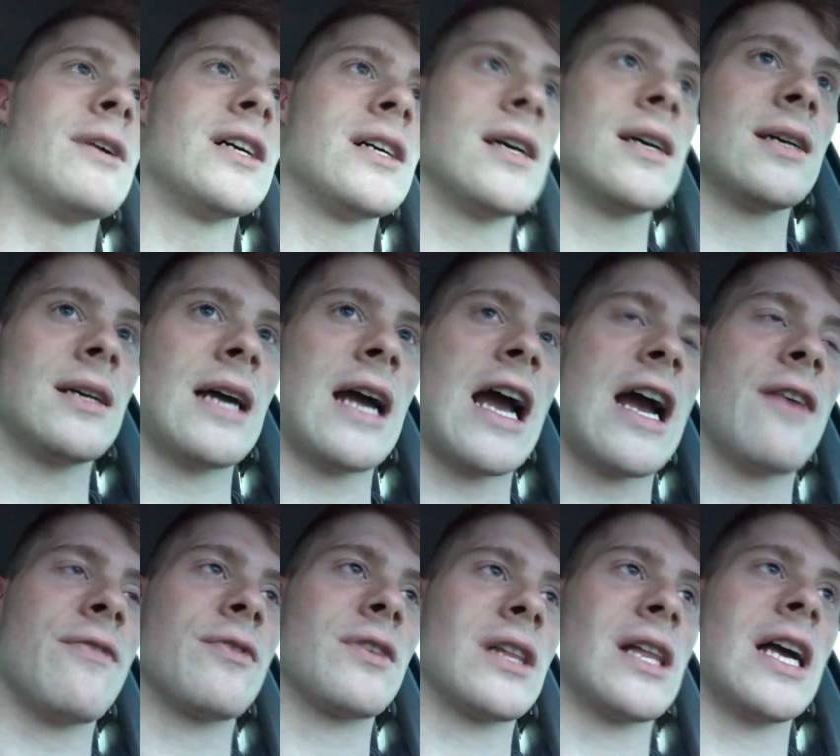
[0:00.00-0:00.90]
a
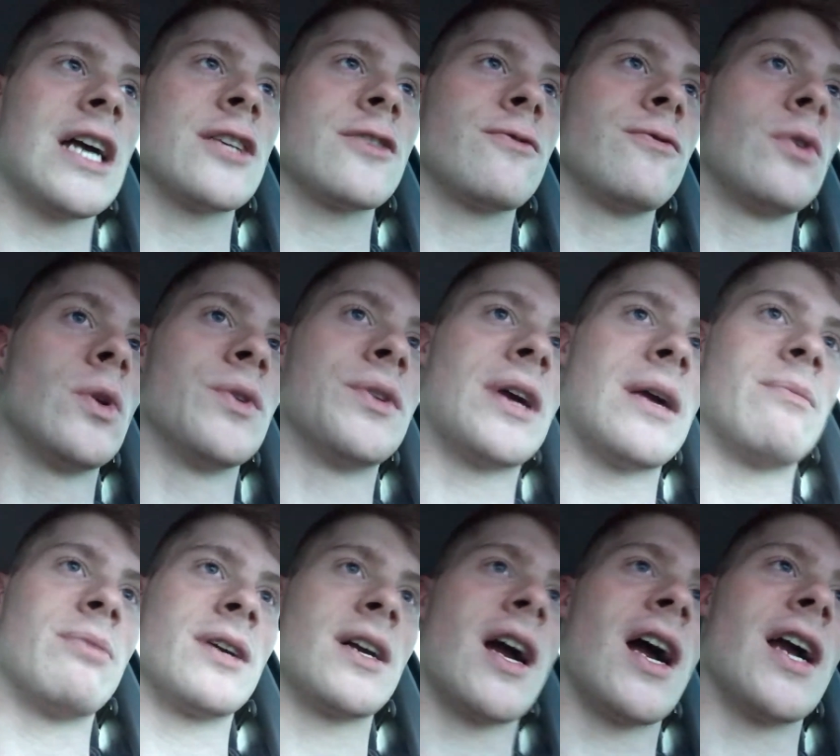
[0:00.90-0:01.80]
half glass full
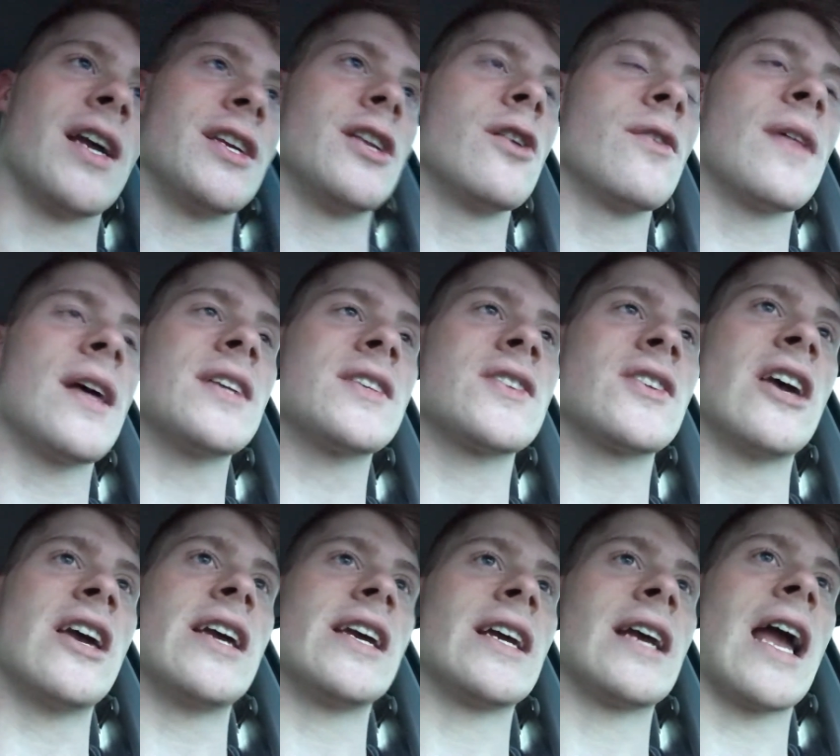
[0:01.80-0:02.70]
type of guy. That
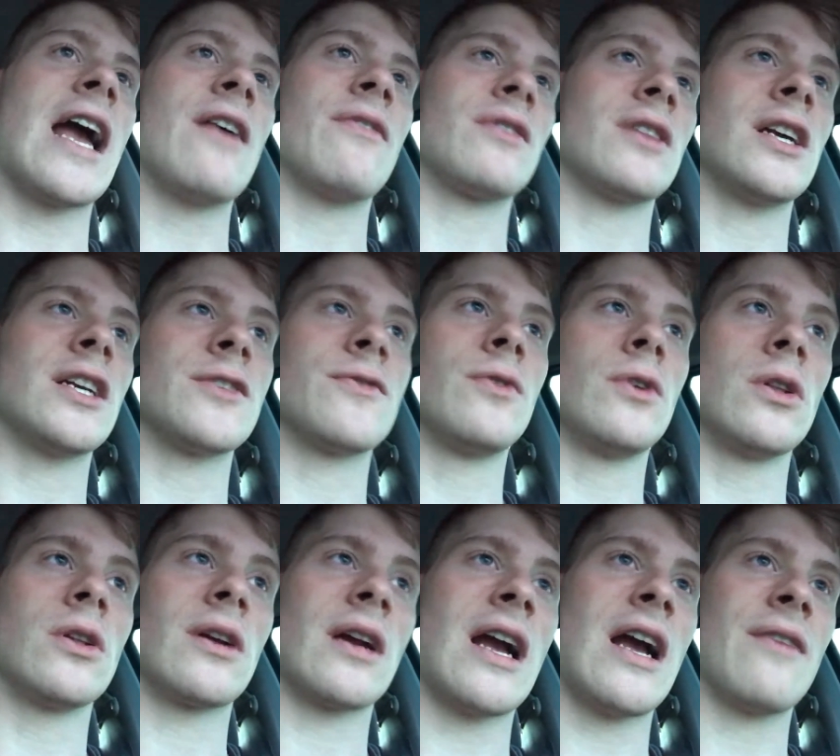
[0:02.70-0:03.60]
saying, half glass
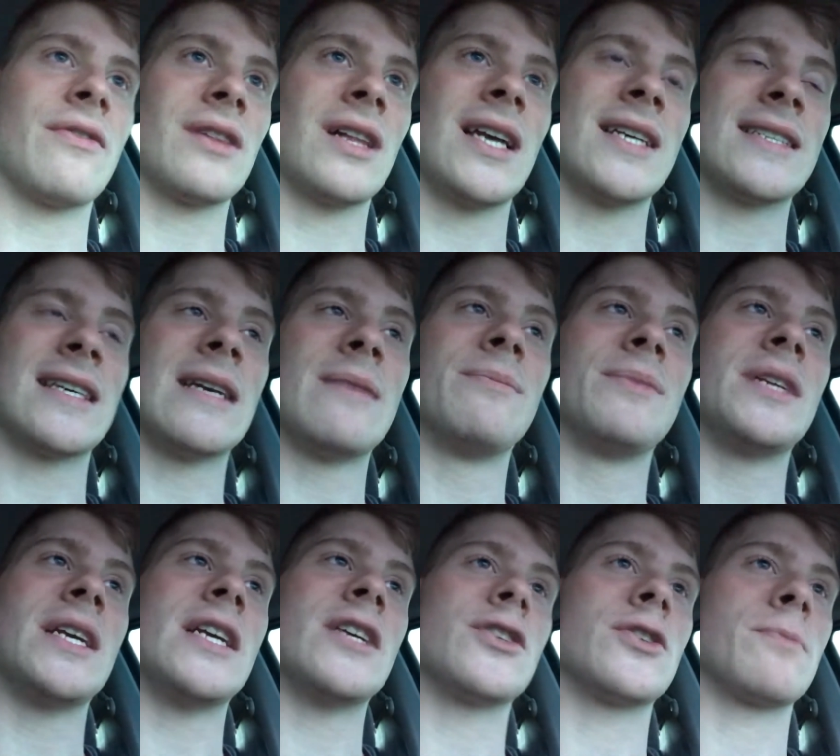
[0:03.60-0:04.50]
full or half glass
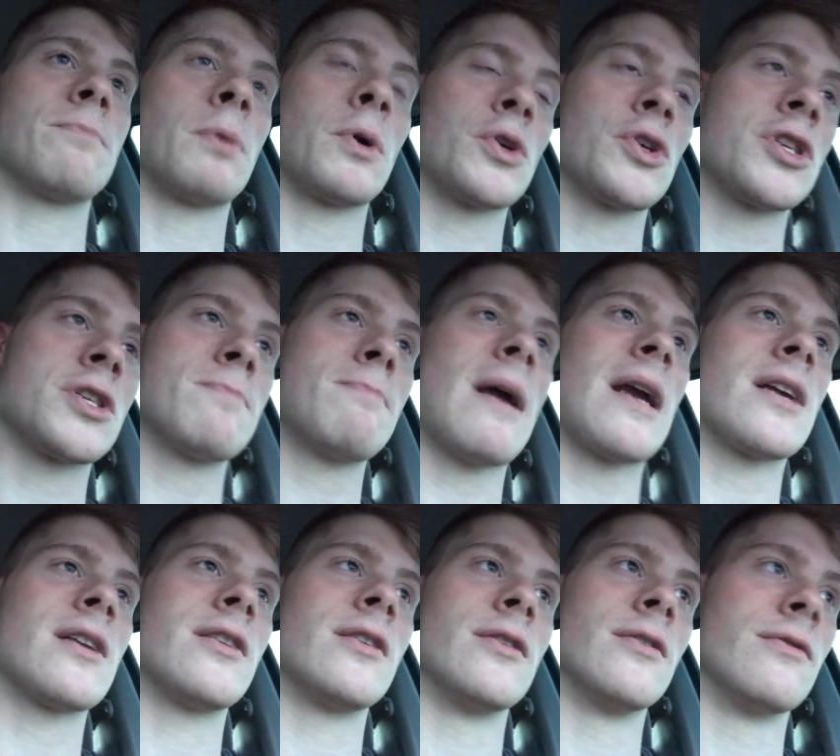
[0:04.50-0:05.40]
empty, is
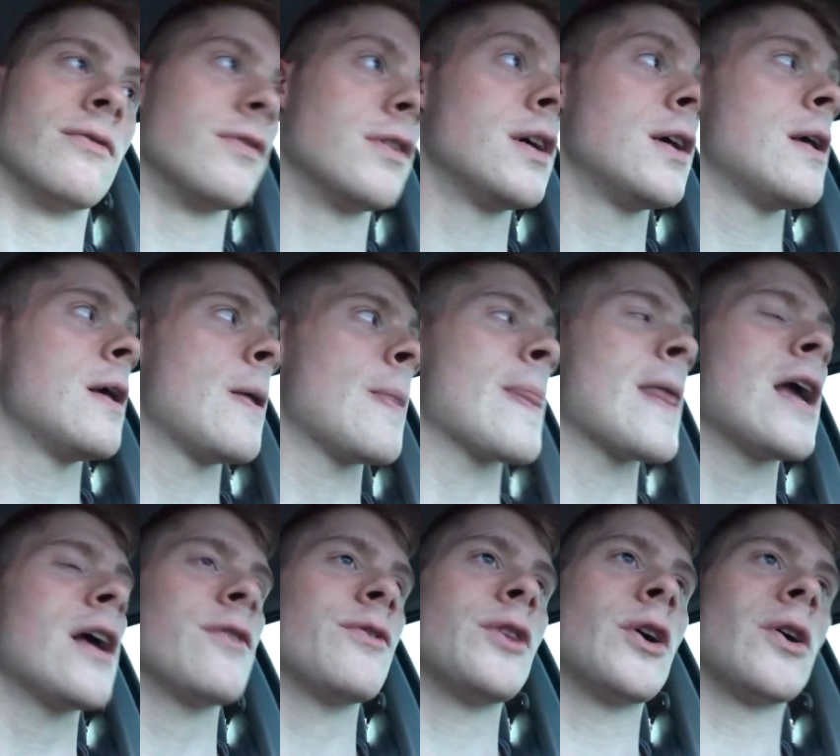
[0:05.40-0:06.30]
perspective.
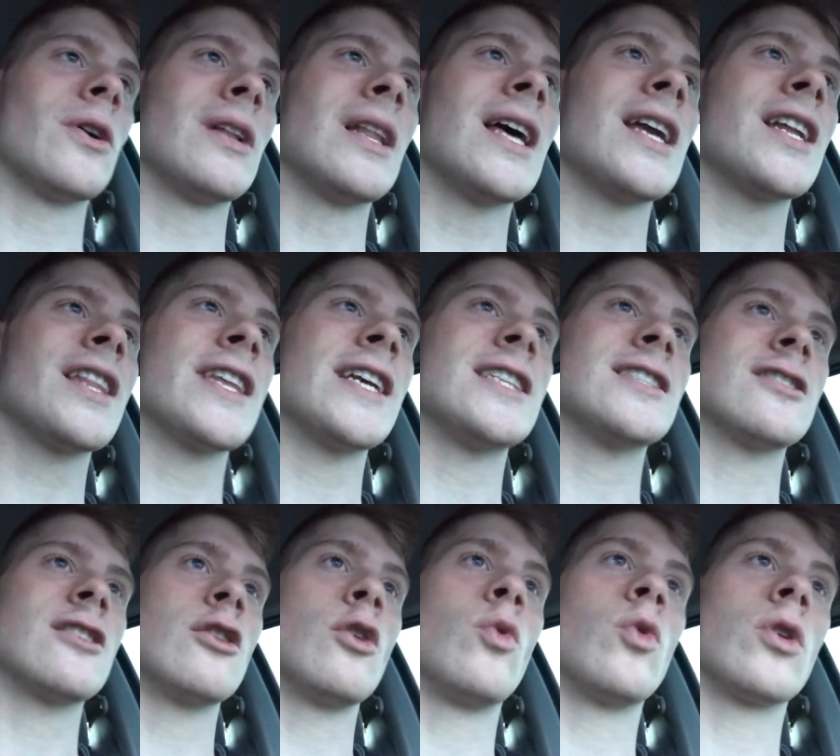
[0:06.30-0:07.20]
There are a lot of
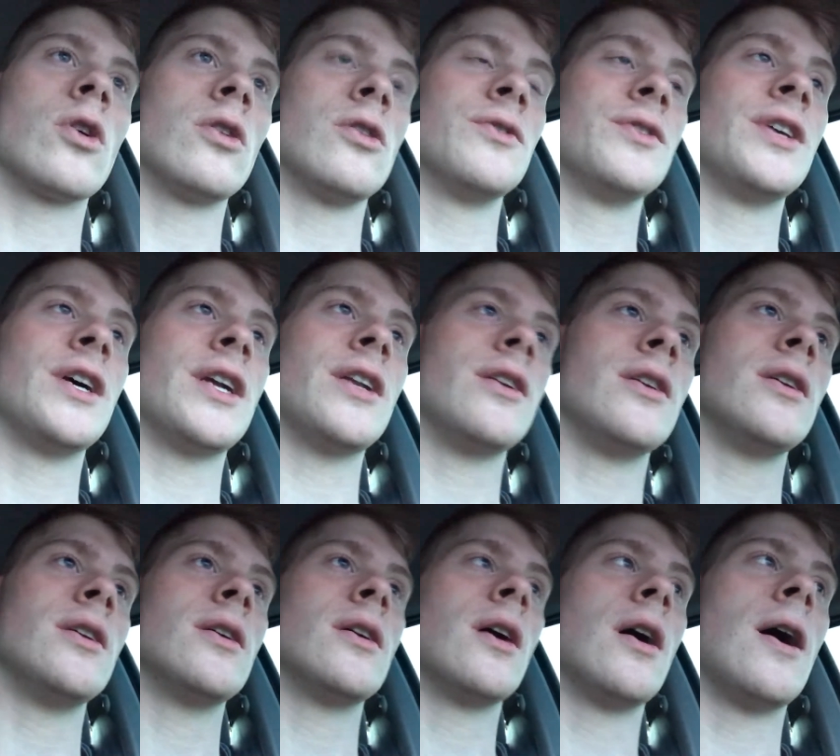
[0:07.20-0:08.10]
things in the world that
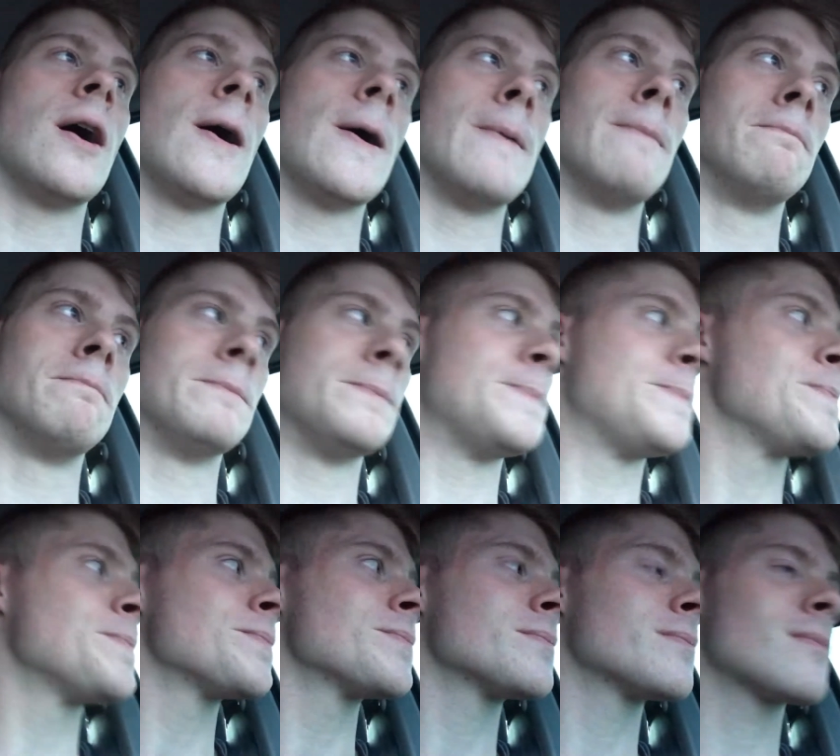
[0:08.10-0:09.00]

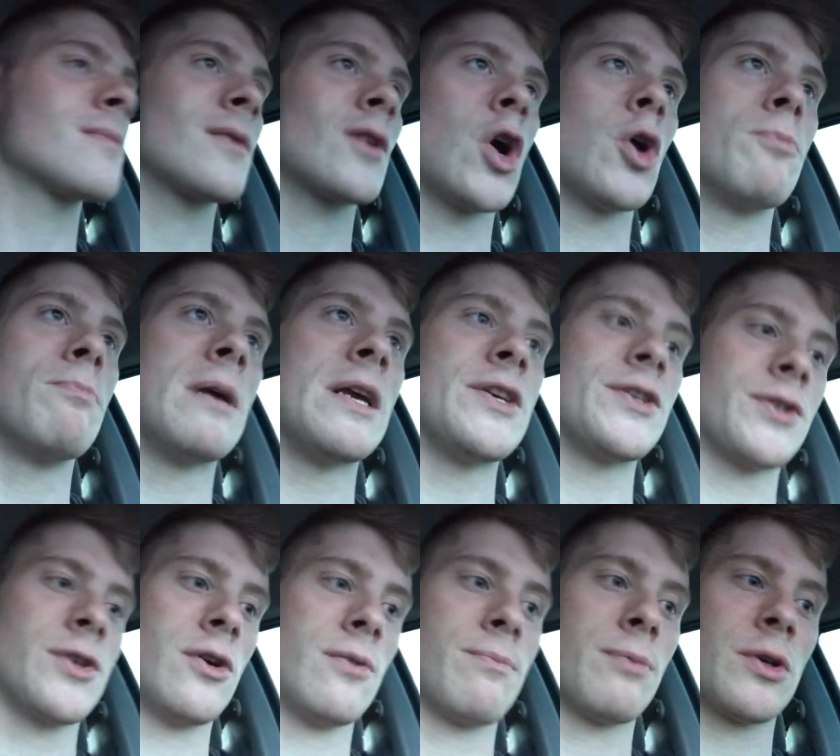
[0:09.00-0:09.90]
are
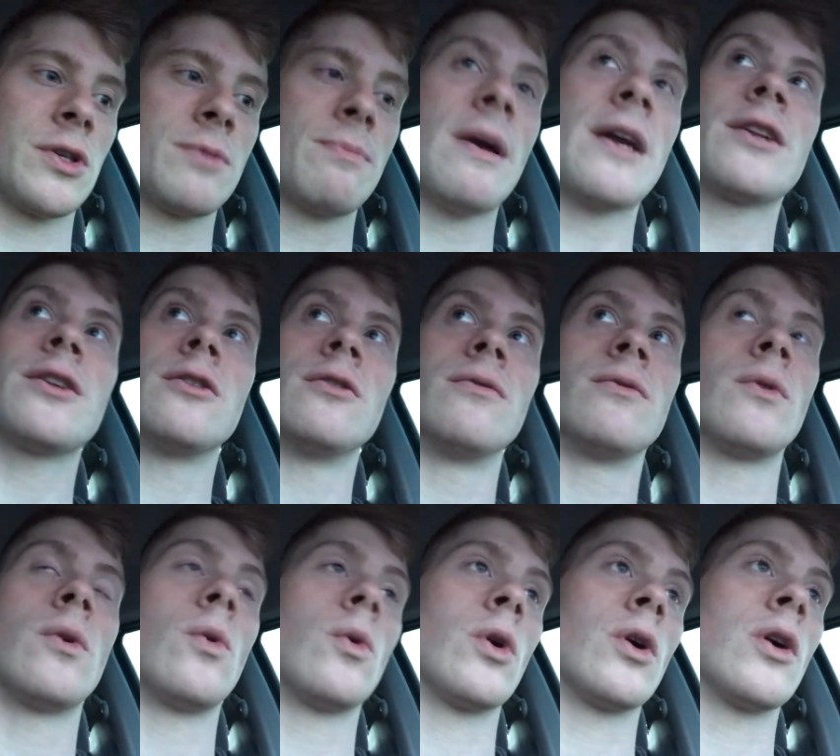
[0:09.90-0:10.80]
based on perspective,
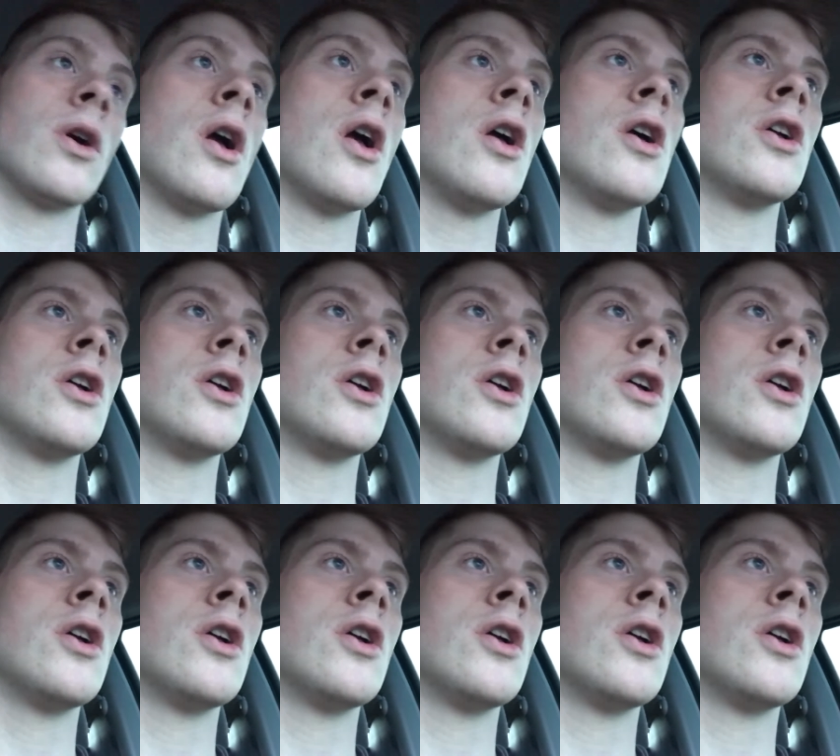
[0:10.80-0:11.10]
or